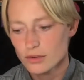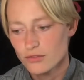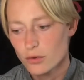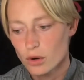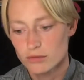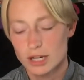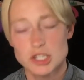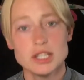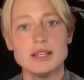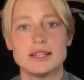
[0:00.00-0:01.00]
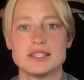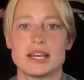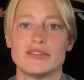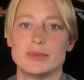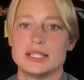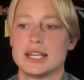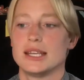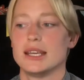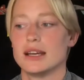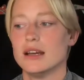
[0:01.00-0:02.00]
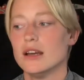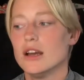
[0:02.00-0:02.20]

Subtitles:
for Russian is I've been taking